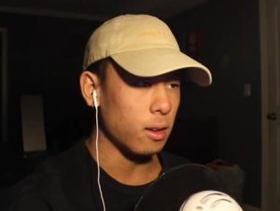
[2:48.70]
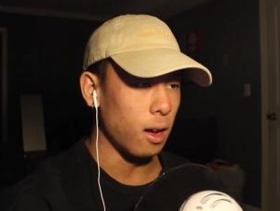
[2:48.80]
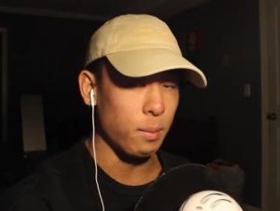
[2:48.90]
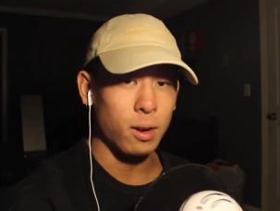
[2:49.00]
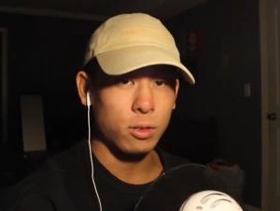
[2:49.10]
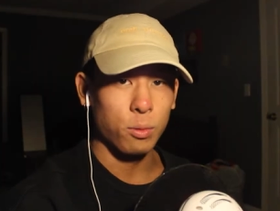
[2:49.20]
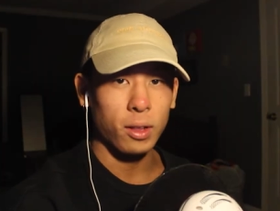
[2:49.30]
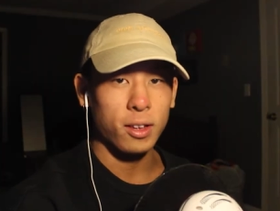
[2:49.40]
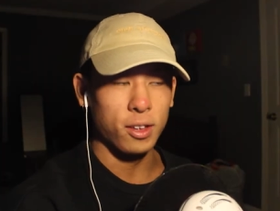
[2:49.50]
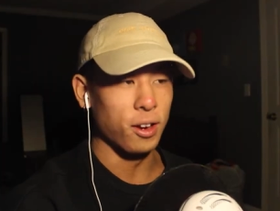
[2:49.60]
I mean, it was a
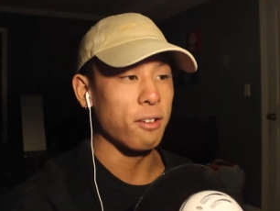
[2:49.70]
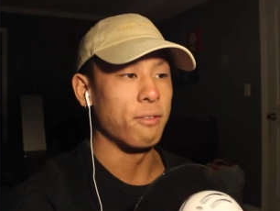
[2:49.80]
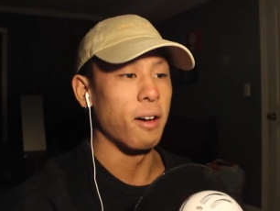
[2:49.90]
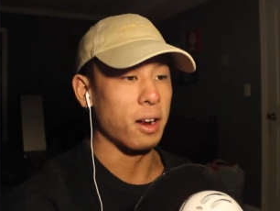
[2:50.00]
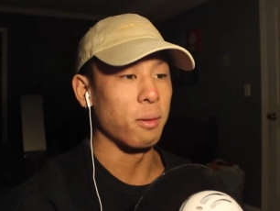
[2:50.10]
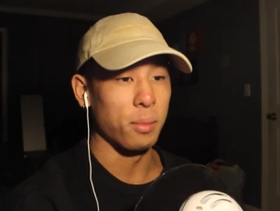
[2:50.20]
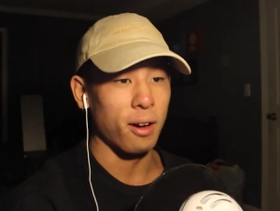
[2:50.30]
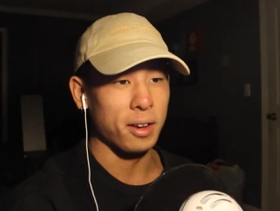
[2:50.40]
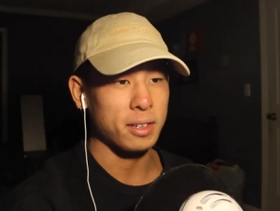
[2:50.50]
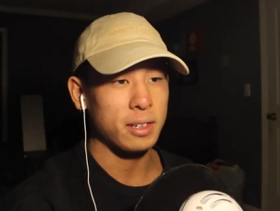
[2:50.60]
really good final
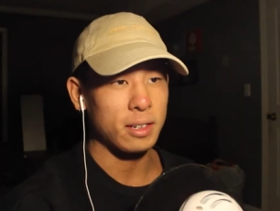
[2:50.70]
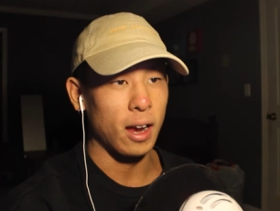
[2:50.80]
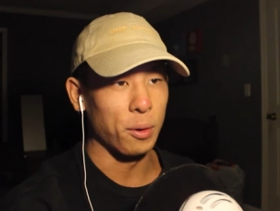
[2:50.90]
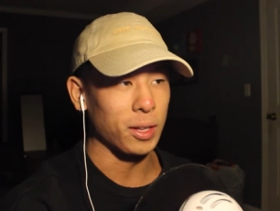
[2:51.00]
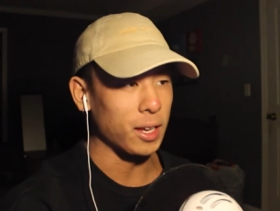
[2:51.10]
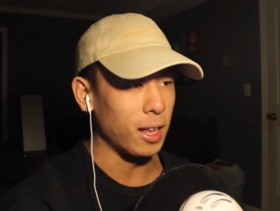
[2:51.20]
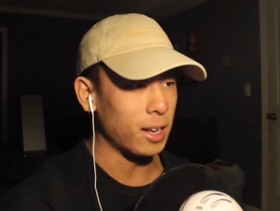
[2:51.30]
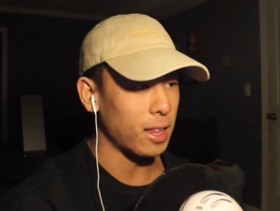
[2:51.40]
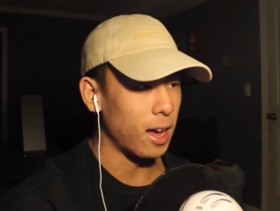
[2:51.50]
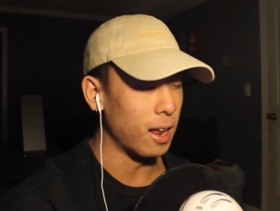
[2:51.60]
boss. I really
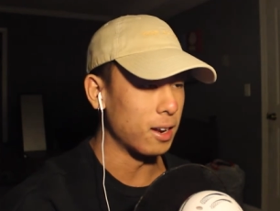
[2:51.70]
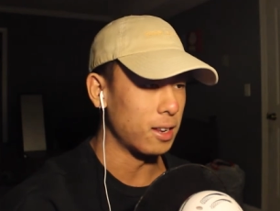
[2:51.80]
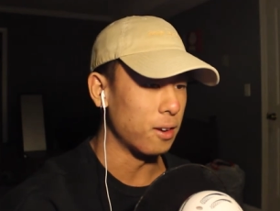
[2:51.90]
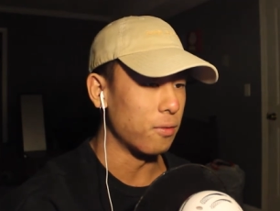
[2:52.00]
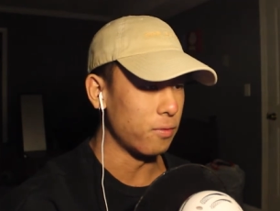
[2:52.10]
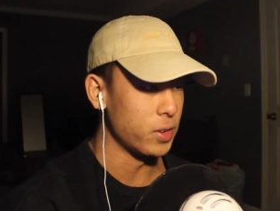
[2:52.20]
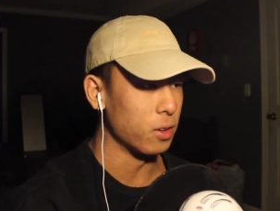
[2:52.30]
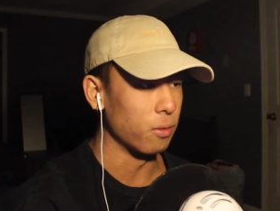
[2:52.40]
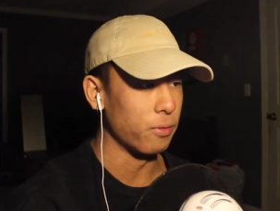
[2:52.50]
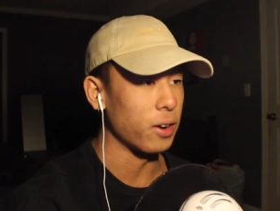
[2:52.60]
liked that, and it did
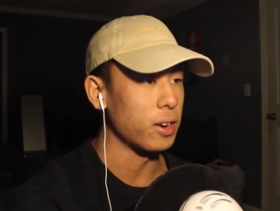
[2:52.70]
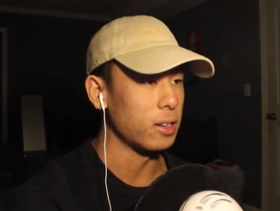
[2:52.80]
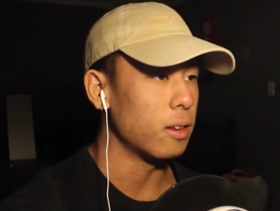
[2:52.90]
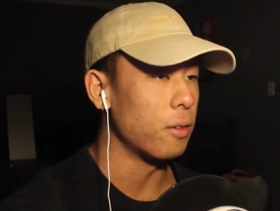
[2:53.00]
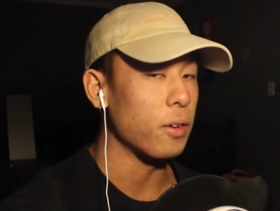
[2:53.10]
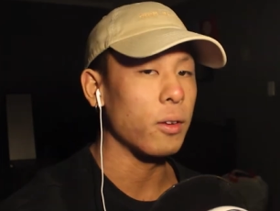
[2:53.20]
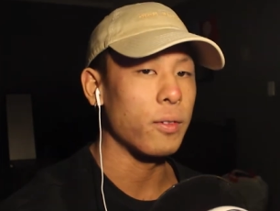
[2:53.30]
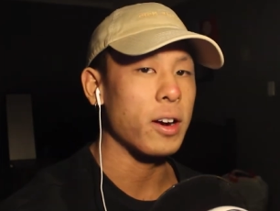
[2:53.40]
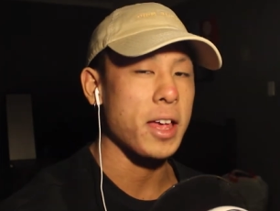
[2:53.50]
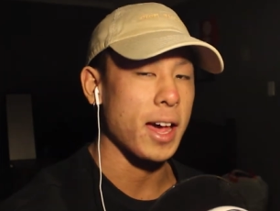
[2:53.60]
feel very, it felt
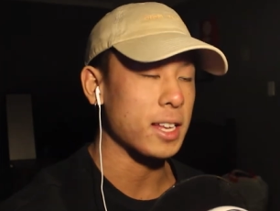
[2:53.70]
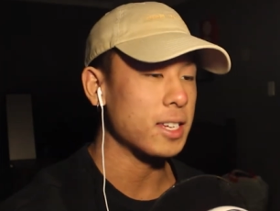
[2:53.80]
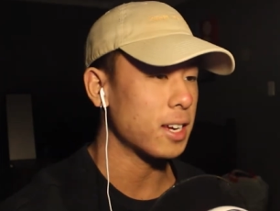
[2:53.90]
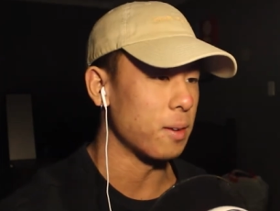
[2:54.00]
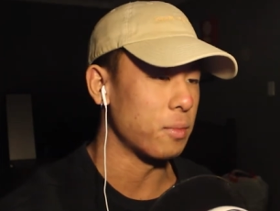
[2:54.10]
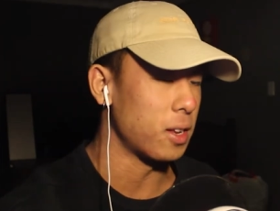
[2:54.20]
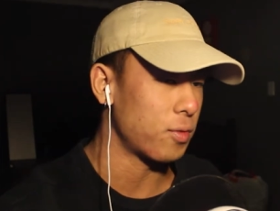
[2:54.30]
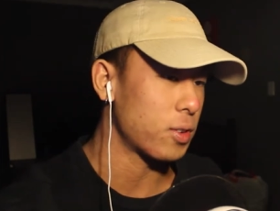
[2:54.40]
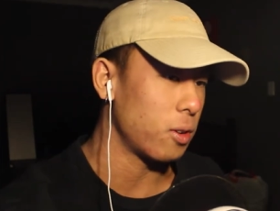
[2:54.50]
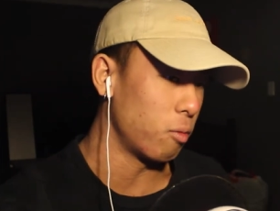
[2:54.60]
very hectic and
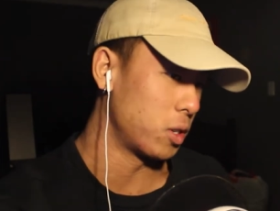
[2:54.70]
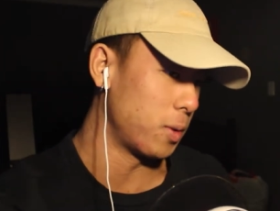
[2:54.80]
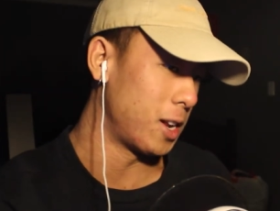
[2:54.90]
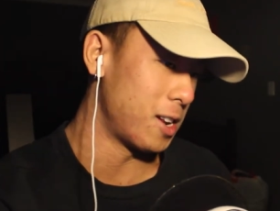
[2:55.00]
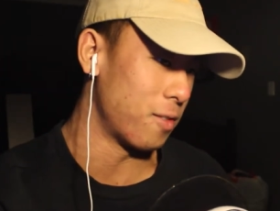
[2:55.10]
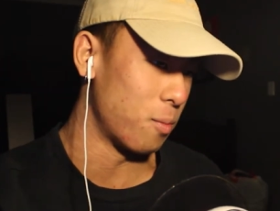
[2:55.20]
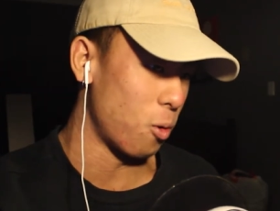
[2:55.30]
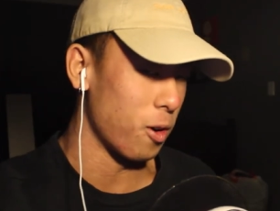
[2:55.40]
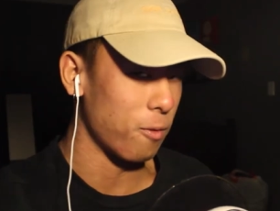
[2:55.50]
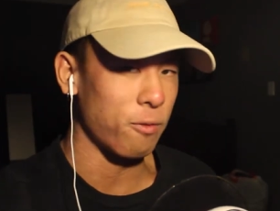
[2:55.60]
difficult, which made it even
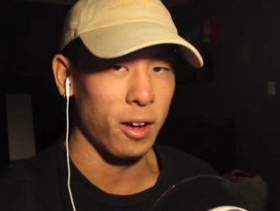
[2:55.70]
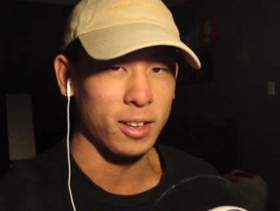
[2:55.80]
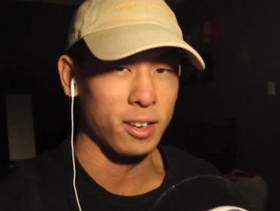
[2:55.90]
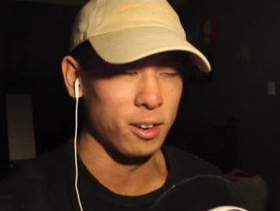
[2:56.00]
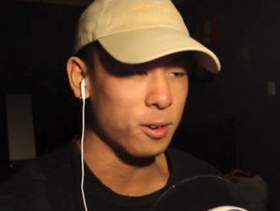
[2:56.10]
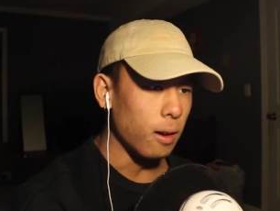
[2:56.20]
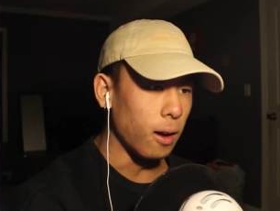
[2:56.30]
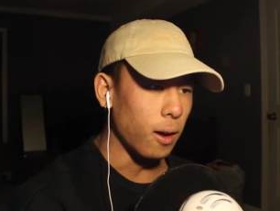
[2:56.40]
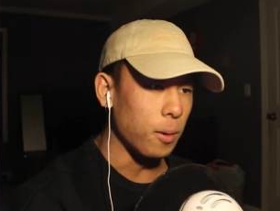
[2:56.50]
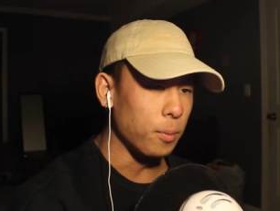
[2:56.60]
more fun to do.
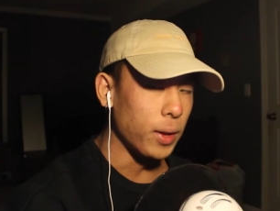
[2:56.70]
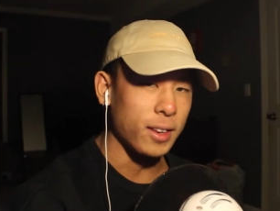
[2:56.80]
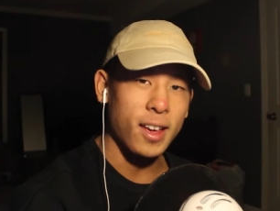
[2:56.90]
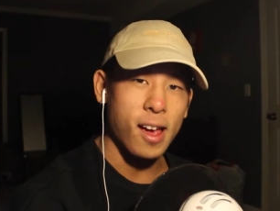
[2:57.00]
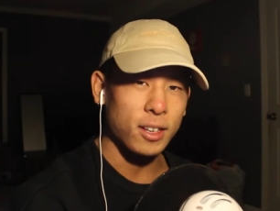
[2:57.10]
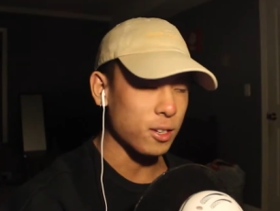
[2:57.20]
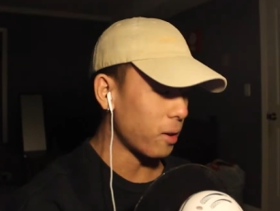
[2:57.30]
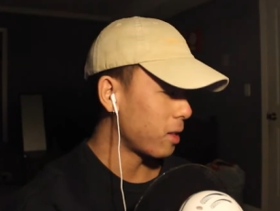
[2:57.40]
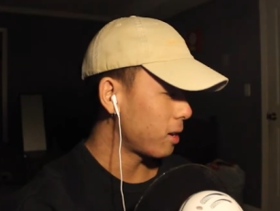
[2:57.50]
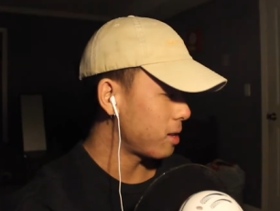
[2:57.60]
Um, and yeah, so I
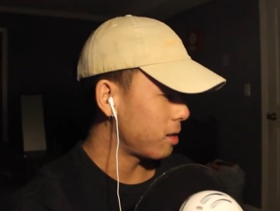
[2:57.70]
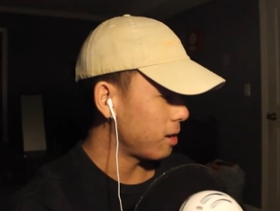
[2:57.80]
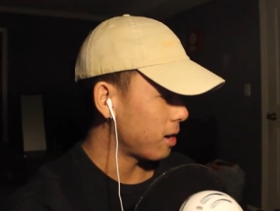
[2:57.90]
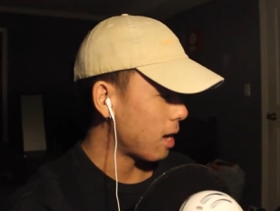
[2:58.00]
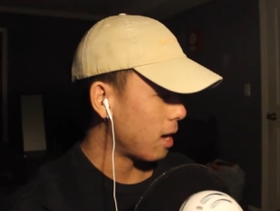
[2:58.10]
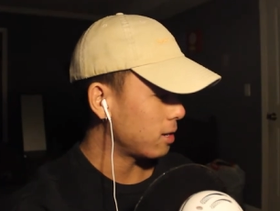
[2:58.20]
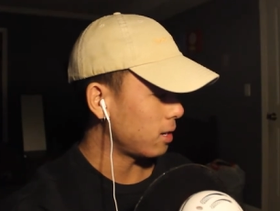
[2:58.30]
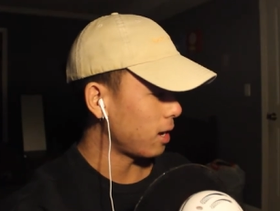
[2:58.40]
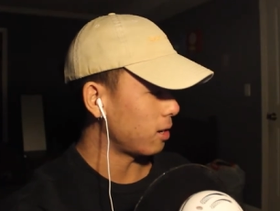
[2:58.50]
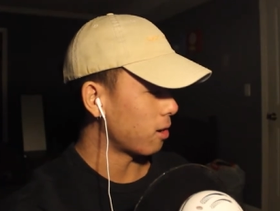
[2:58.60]
think he has
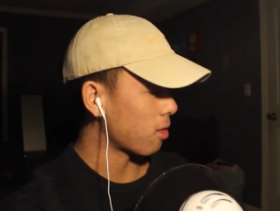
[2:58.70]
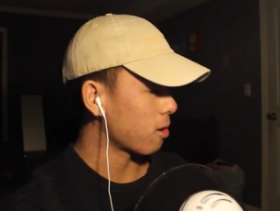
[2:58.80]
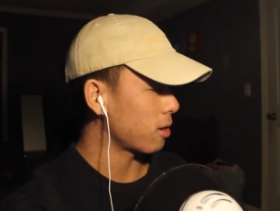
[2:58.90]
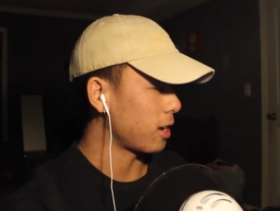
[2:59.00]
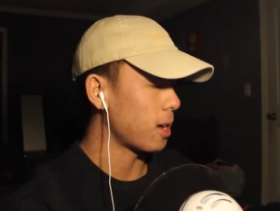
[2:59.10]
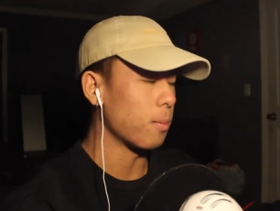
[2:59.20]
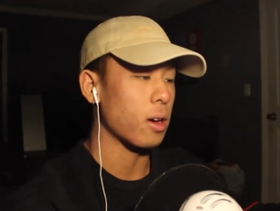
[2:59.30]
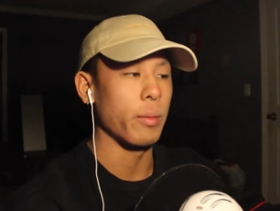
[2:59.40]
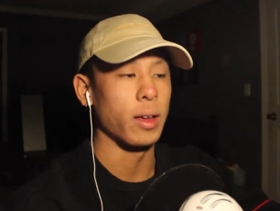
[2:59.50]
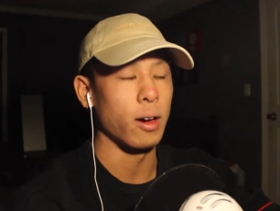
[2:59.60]
another game
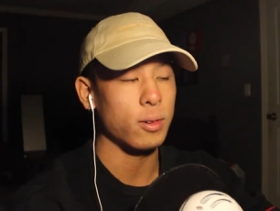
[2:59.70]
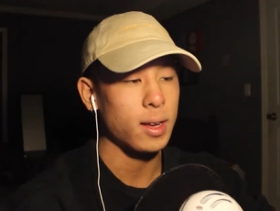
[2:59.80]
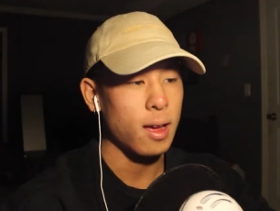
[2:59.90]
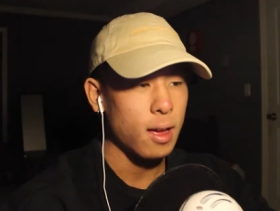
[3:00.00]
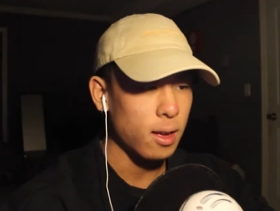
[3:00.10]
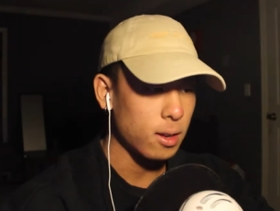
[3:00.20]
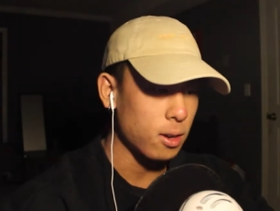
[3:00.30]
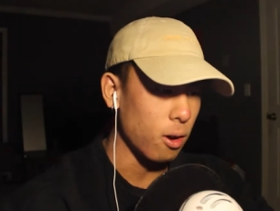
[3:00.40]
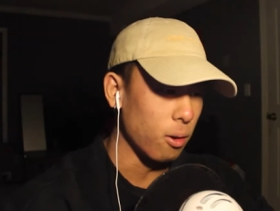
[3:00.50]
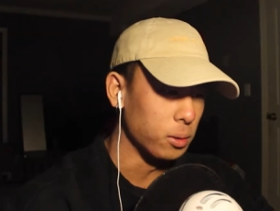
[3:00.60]
coming out
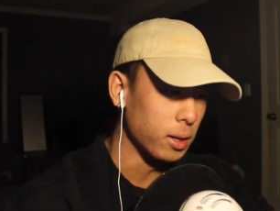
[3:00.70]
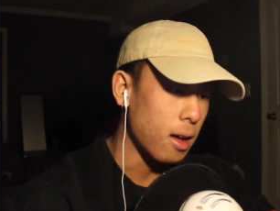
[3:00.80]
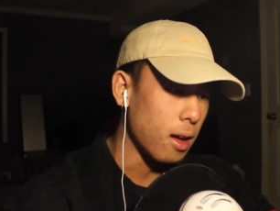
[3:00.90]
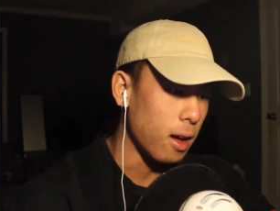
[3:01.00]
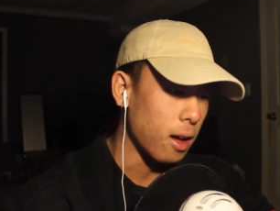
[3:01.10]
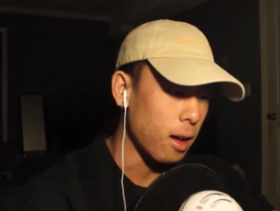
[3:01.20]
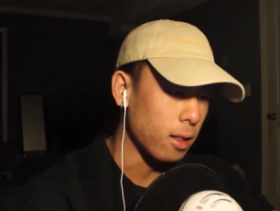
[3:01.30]
called, uh,